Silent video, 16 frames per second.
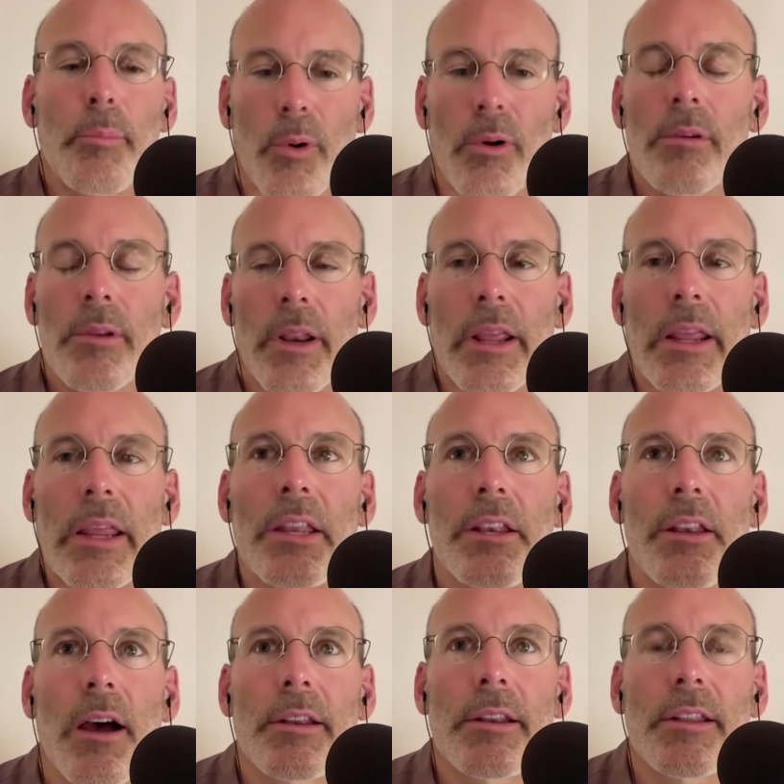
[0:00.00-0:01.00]
And again,
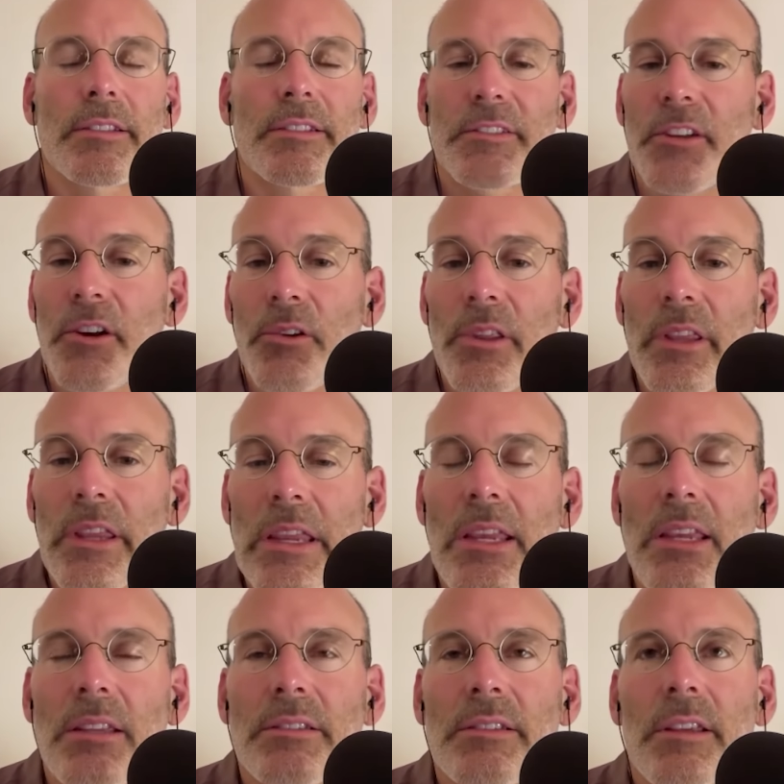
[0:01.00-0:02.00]
not necessarily
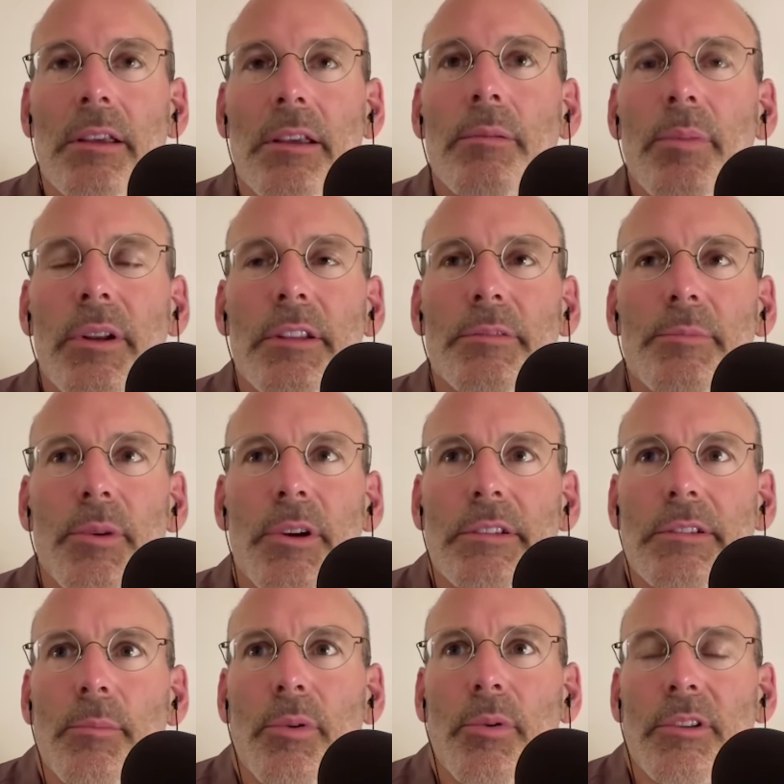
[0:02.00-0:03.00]
easy, but it's pretty
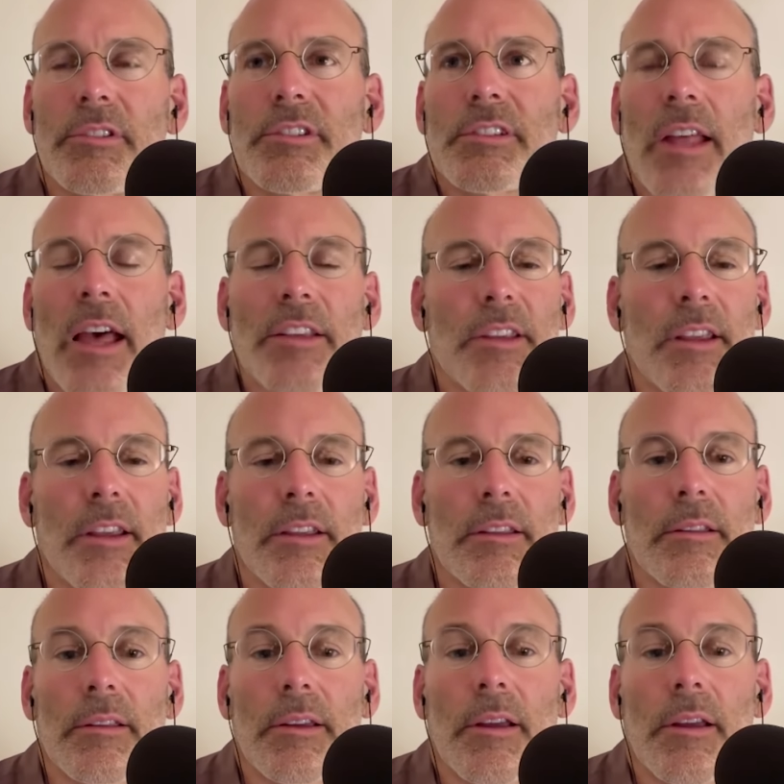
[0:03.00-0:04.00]
simple and just
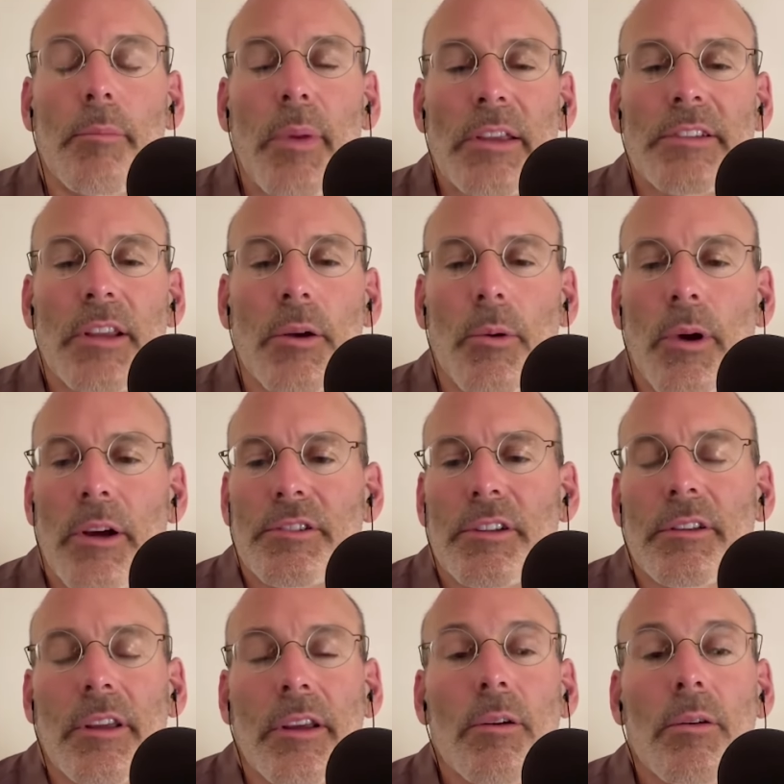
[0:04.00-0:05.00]
asking a basic
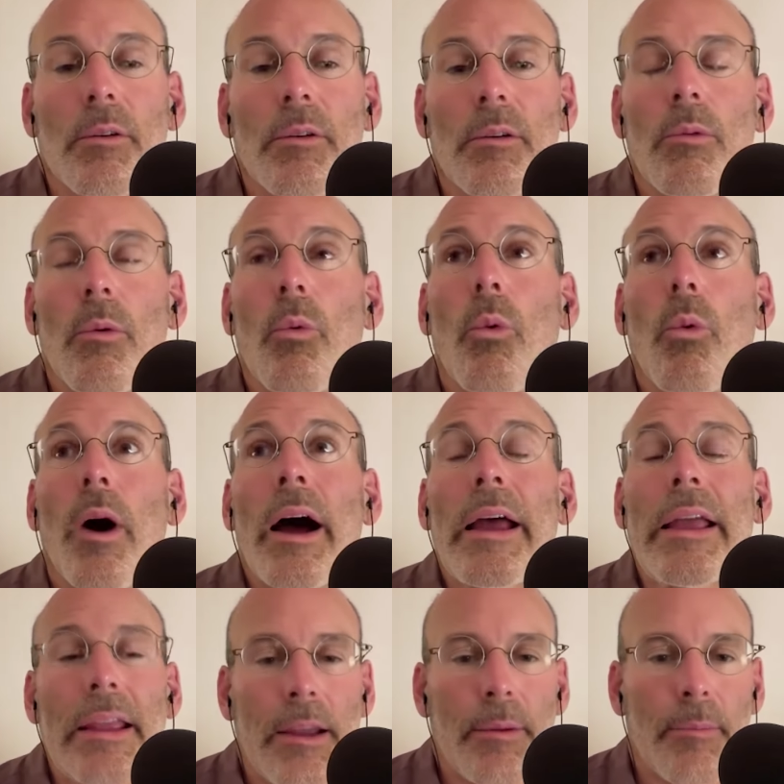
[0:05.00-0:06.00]
question like,
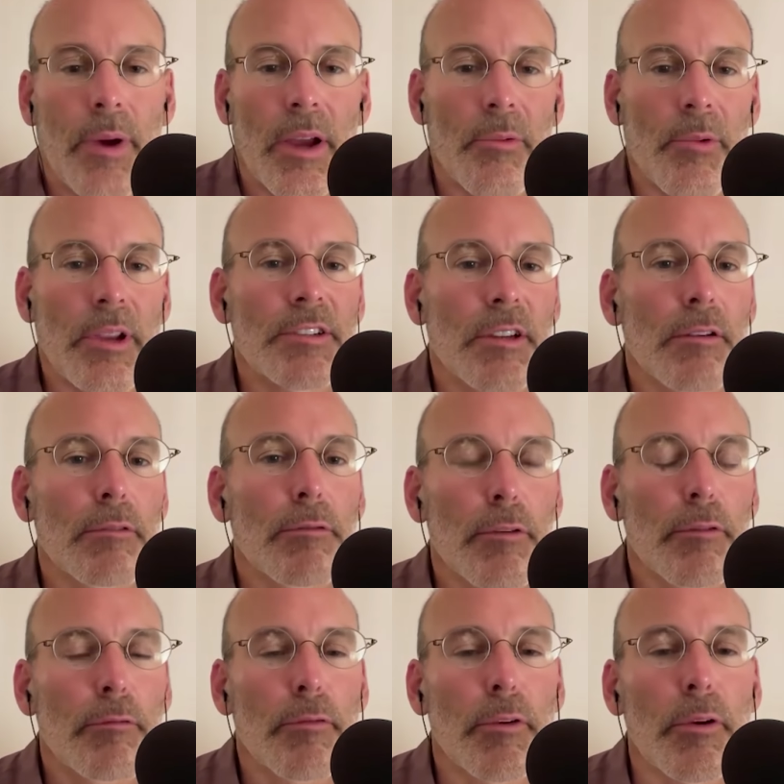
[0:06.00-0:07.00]
why am I reaching for
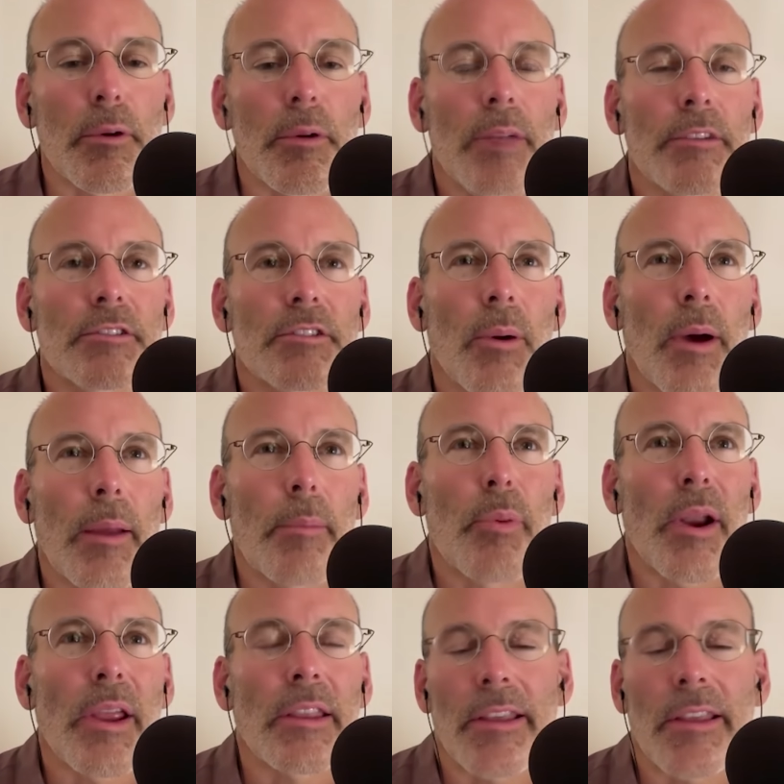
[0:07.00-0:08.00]
food? So I
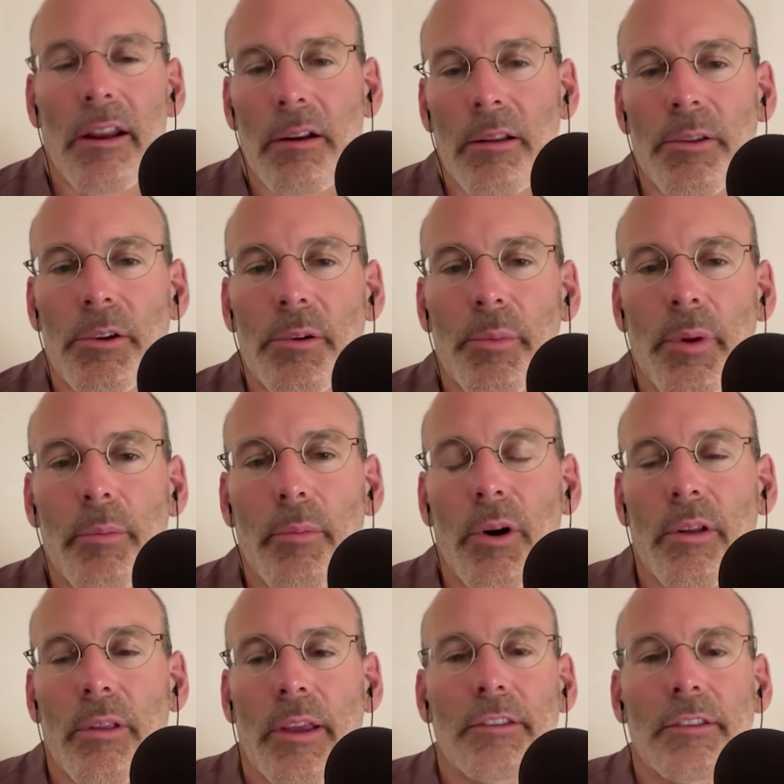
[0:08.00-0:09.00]
break it down a little bit
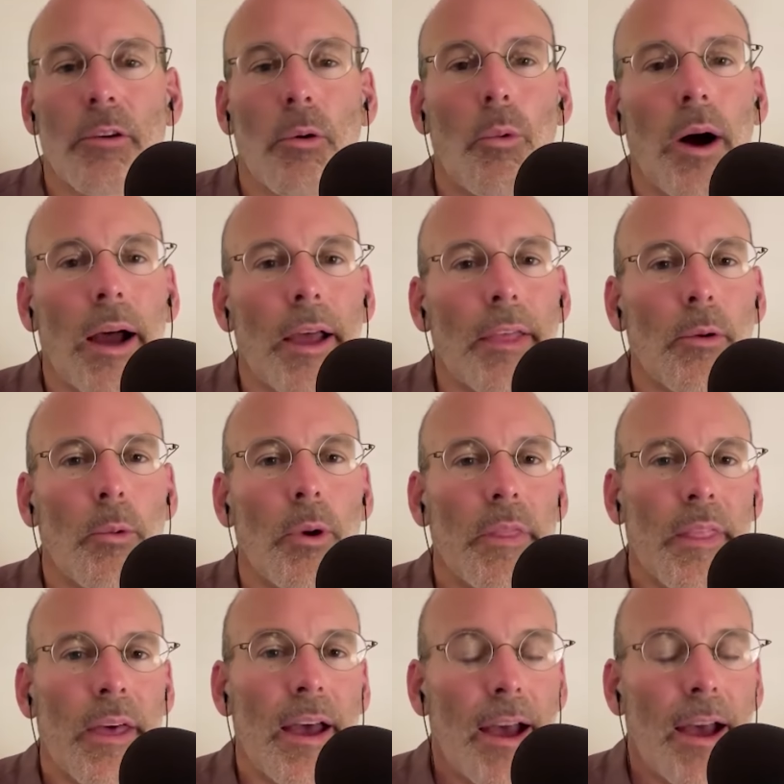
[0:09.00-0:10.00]
more like the why, the what,
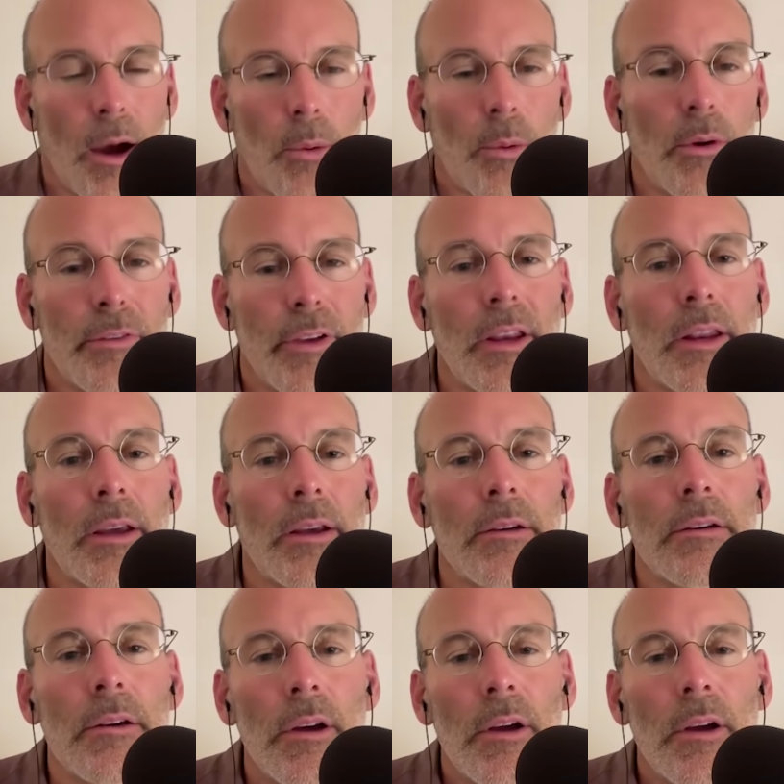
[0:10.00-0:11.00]
and the how of eating.
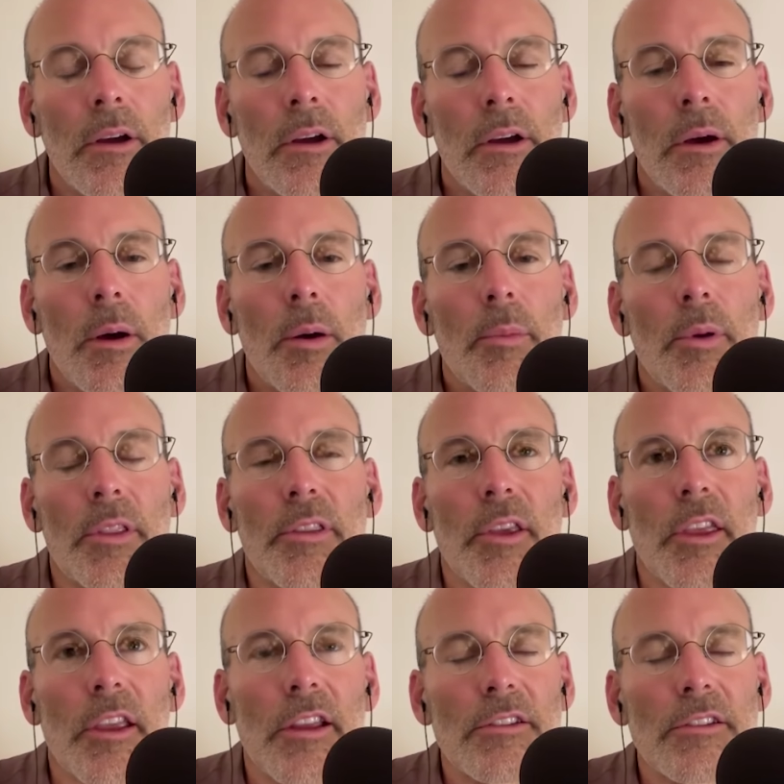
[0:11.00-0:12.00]
But
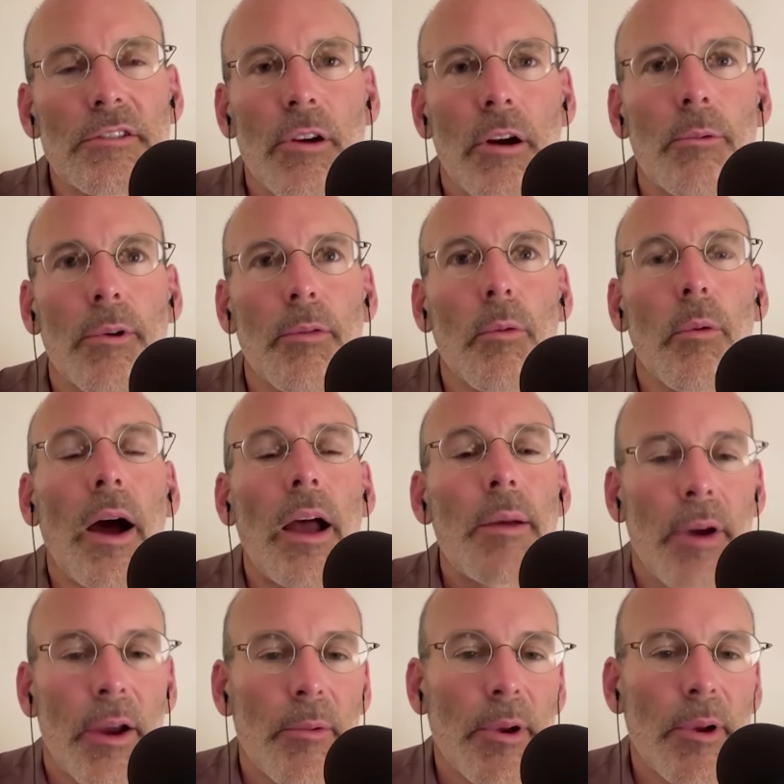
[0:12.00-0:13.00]
it can start with why
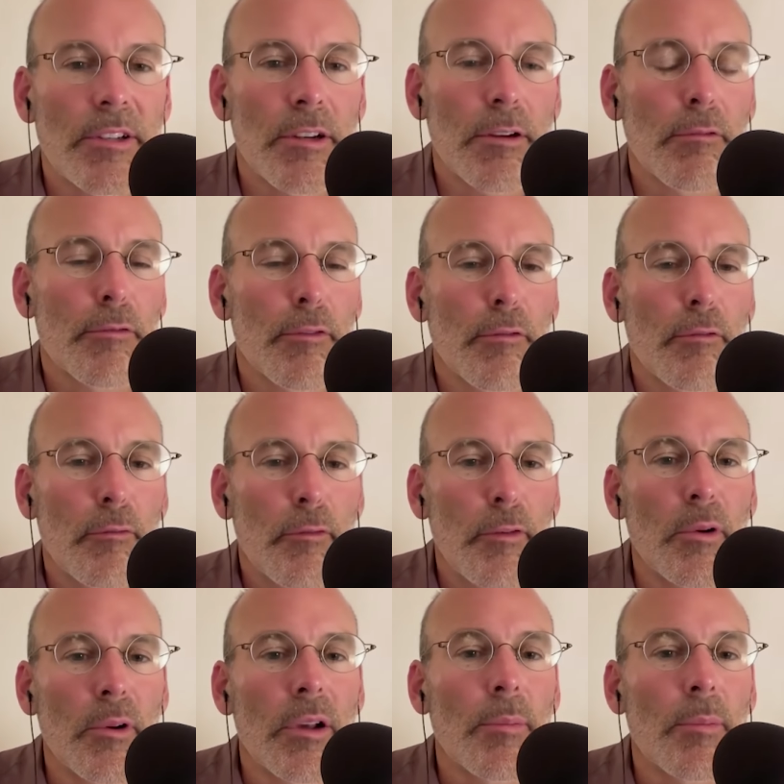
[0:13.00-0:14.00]
am I reaching for
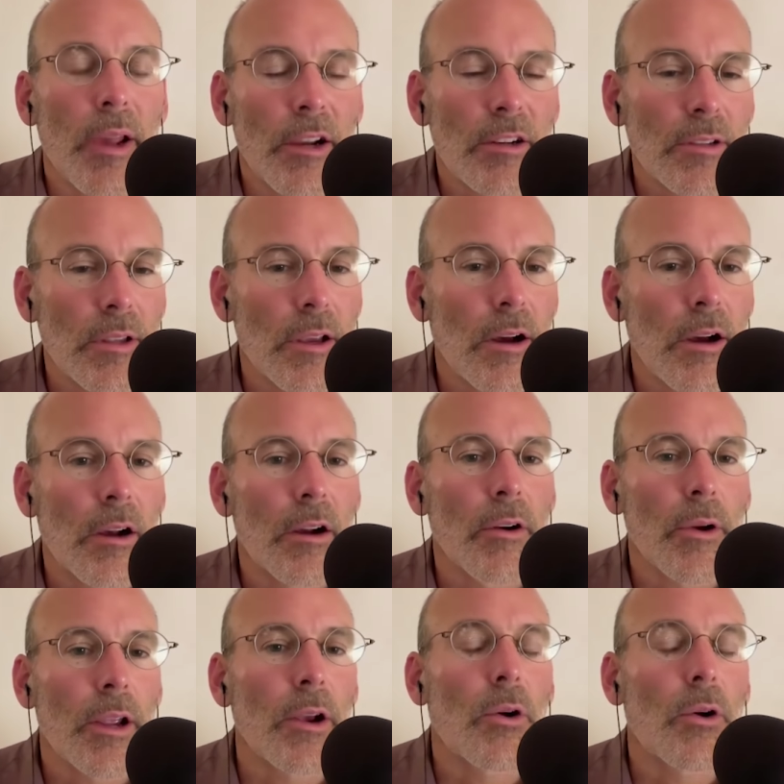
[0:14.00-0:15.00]
food? Am I actually
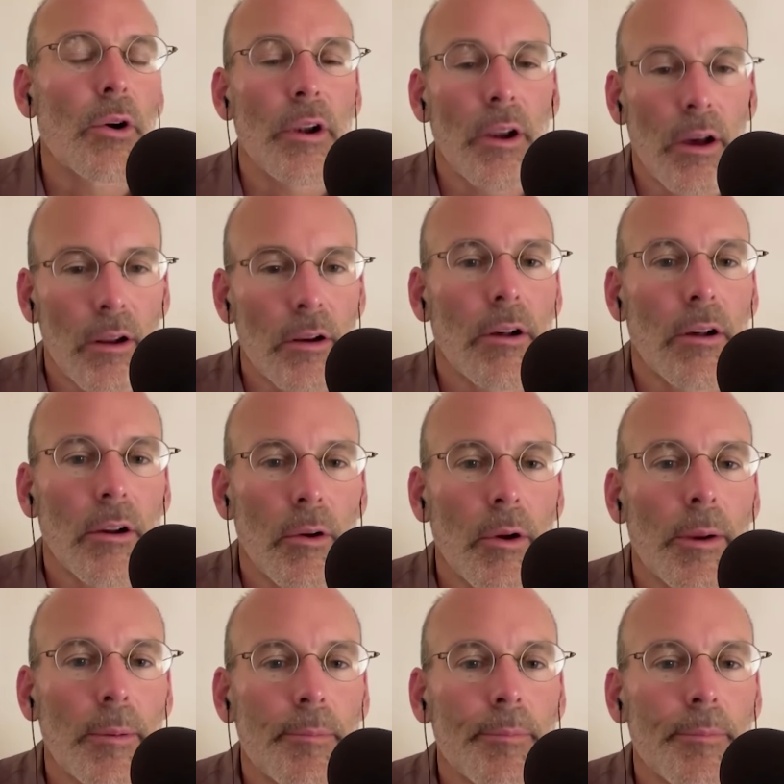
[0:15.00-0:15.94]
hungry or not hungry?